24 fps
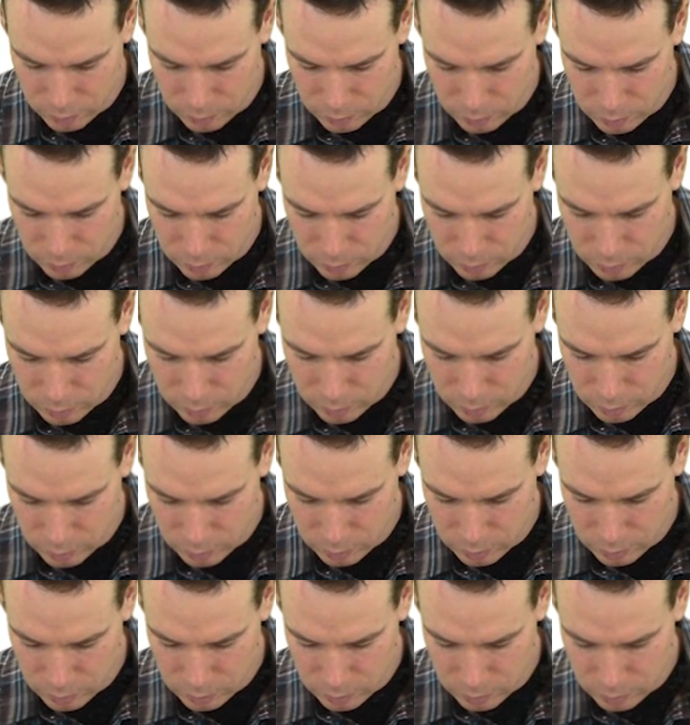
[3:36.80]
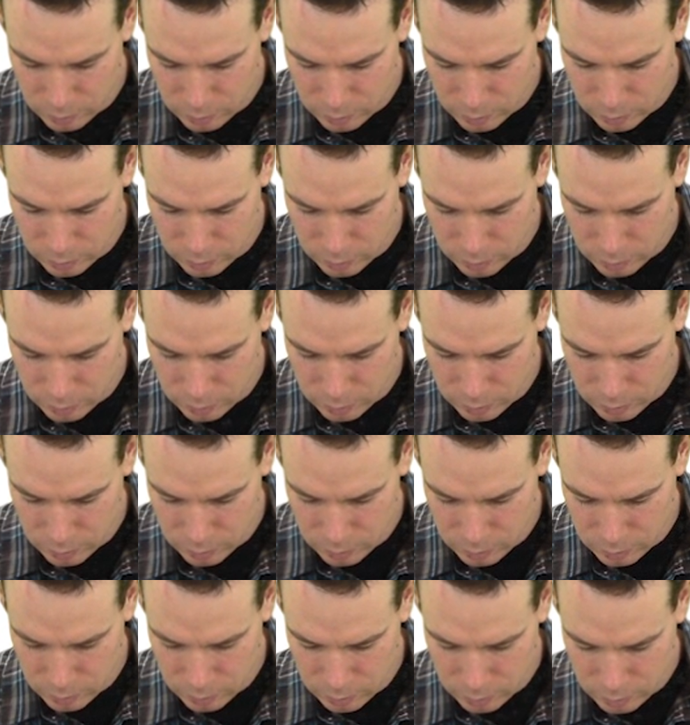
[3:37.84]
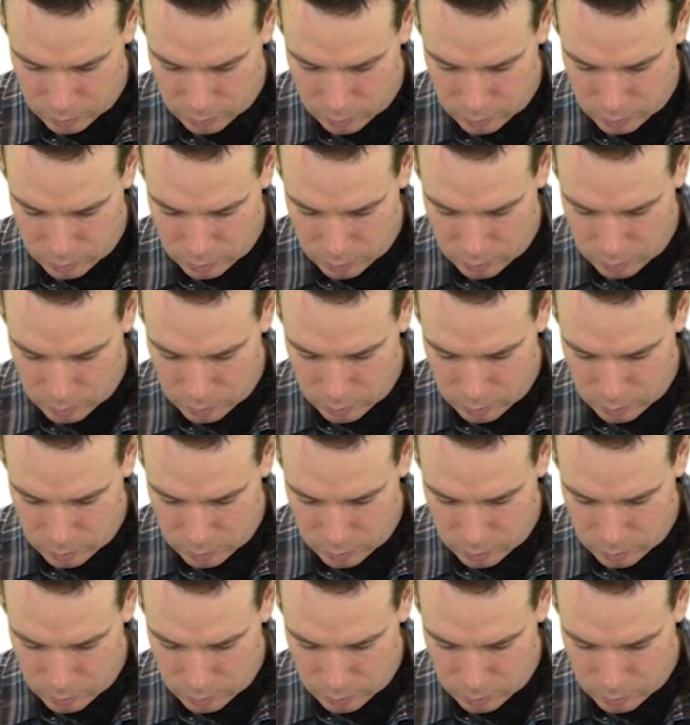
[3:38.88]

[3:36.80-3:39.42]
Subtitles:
Nobody speaks.